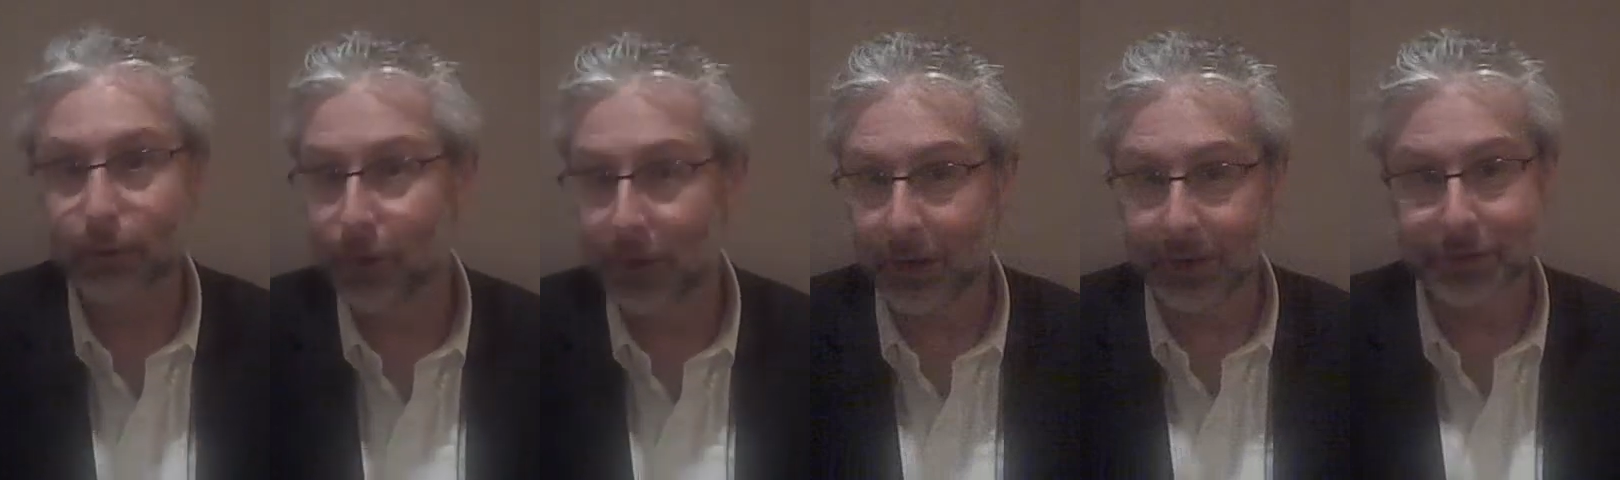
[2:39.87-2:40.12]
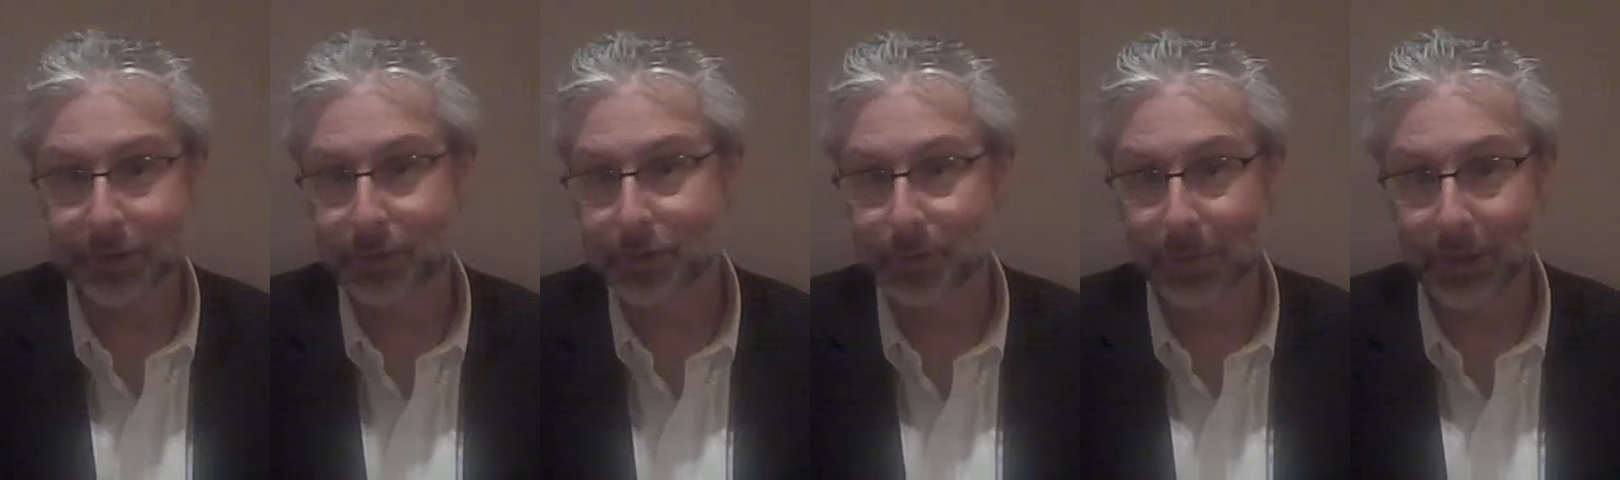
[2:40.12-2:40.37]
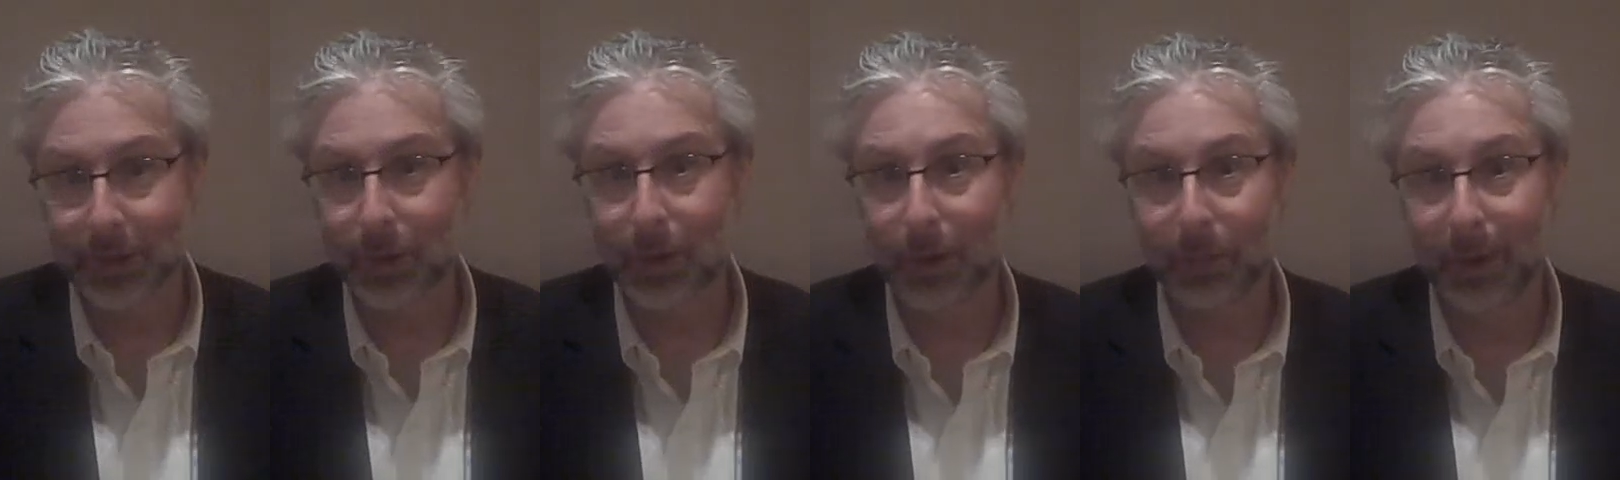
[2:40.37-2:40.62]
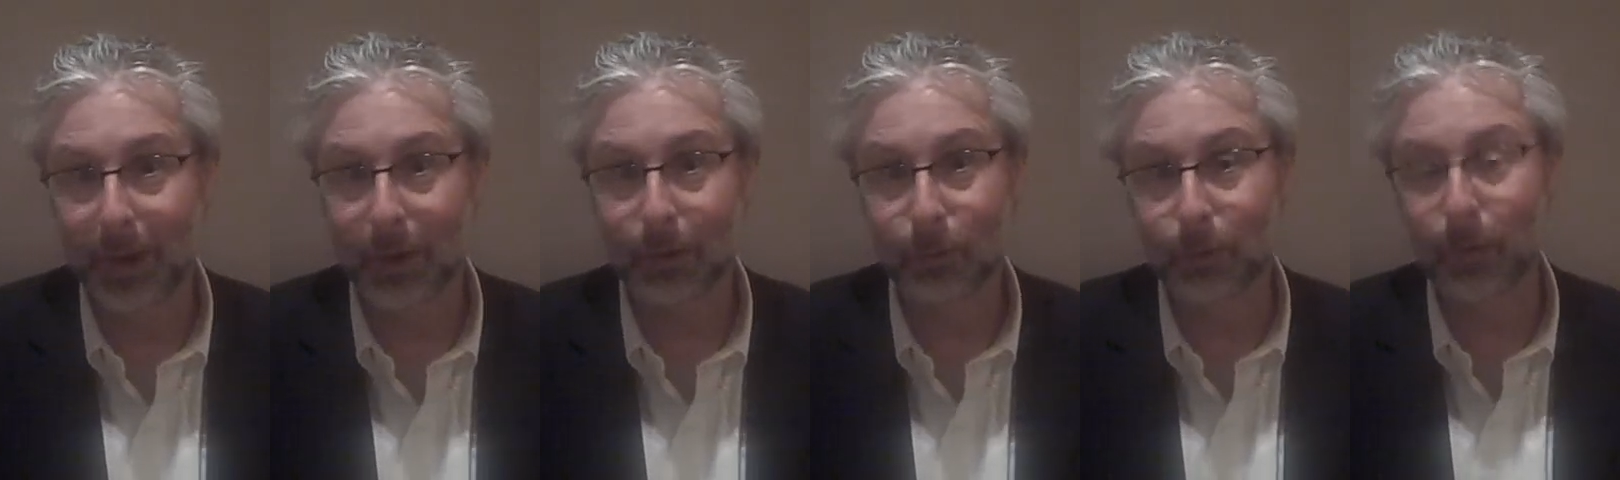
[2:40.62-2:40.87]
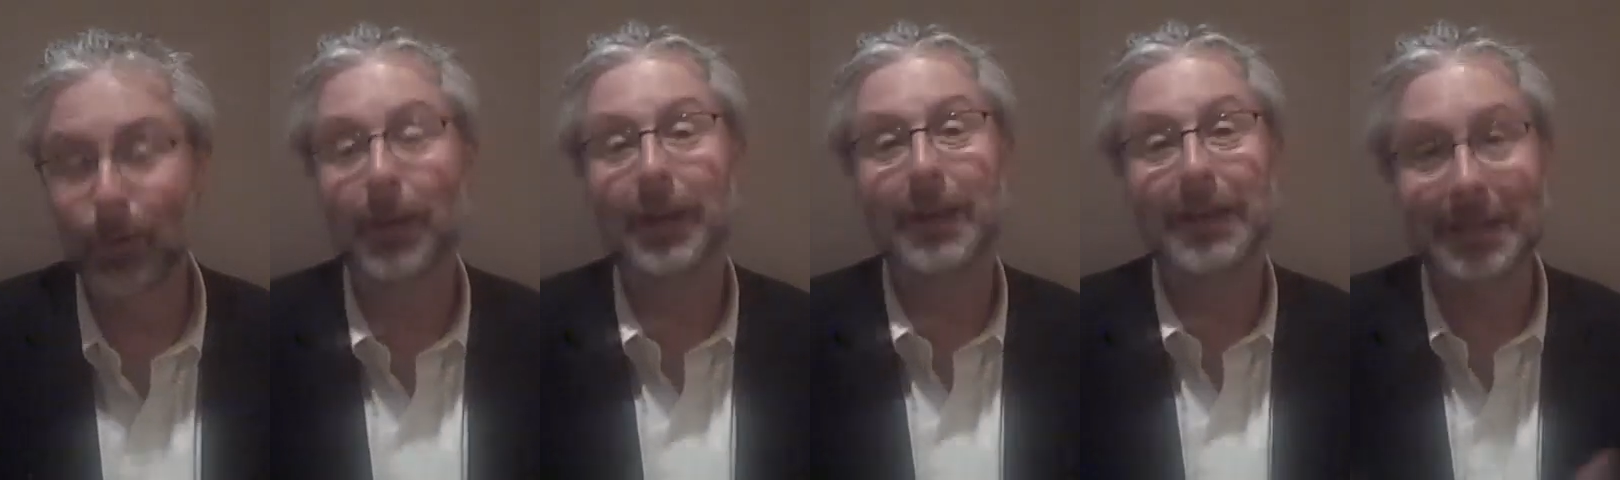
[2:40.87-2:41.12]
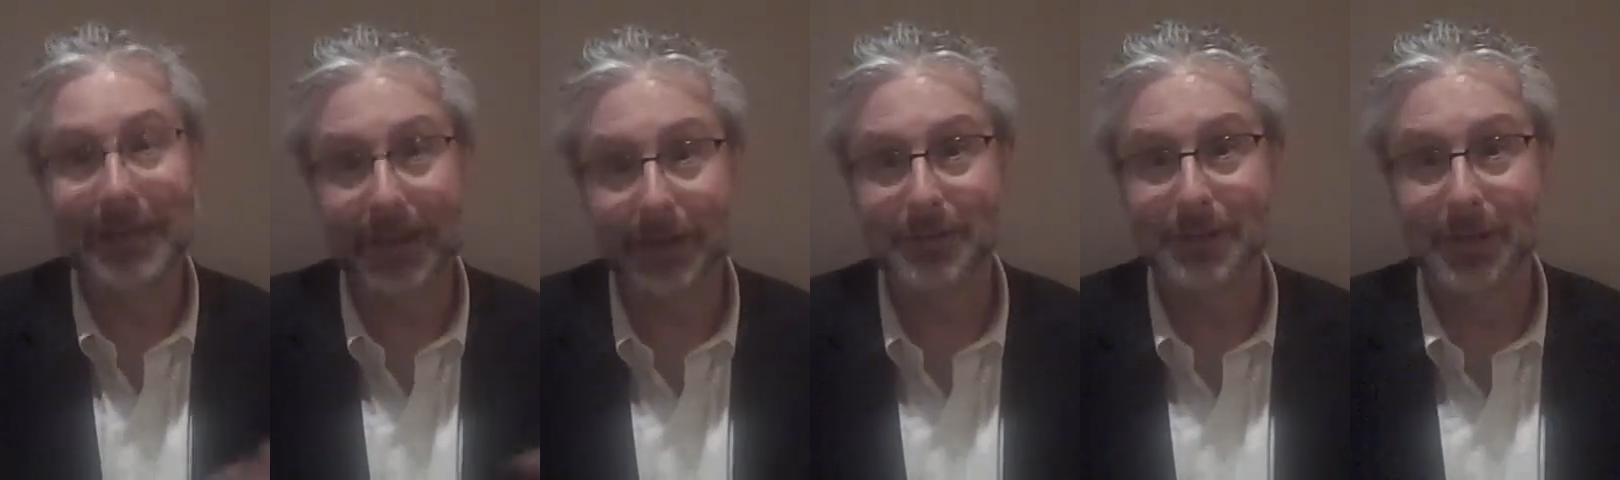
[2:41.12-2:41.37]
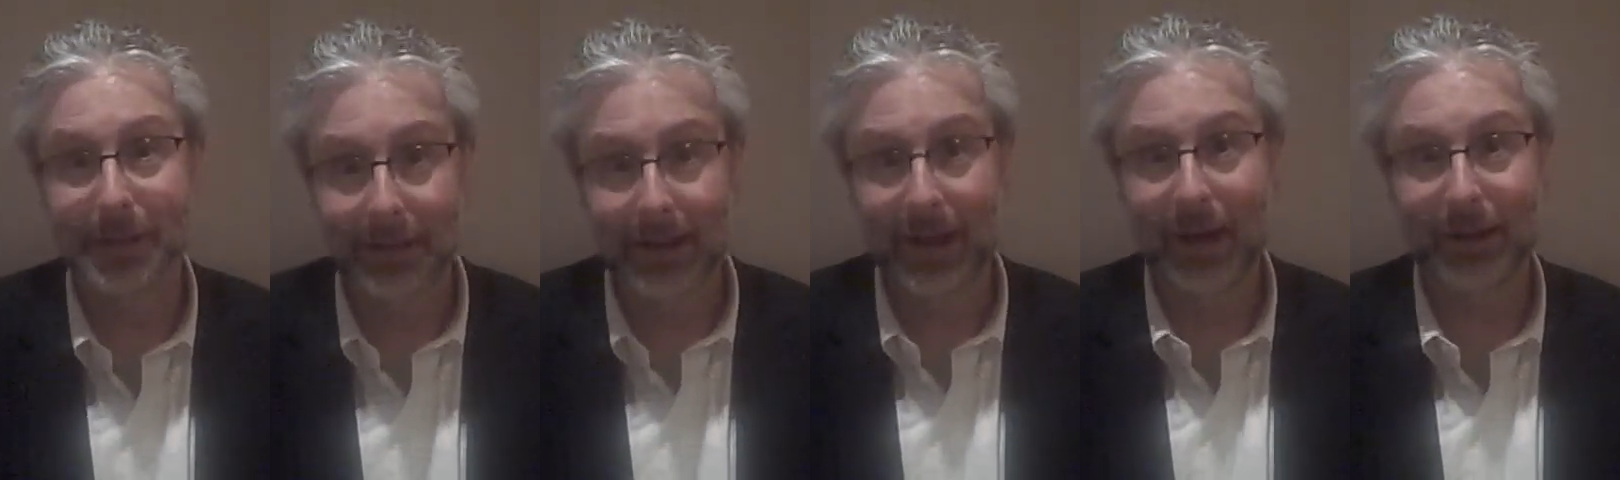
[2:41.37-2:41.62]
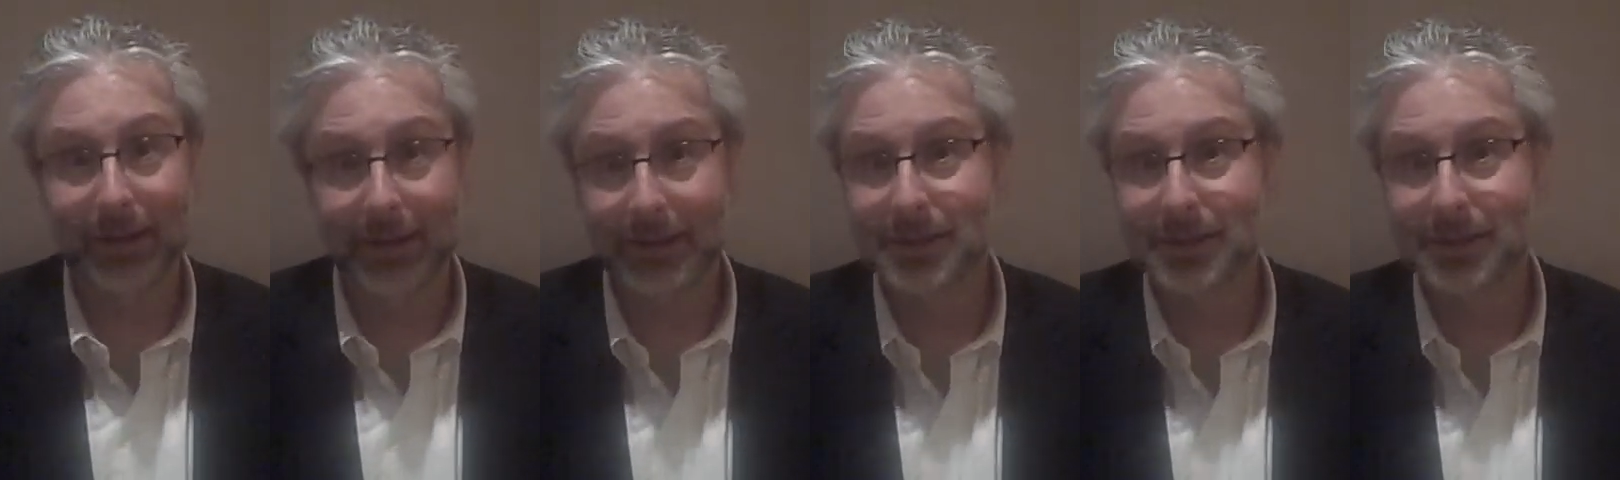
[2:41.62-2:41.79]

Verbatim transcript: fossils we know about, really tells a lot.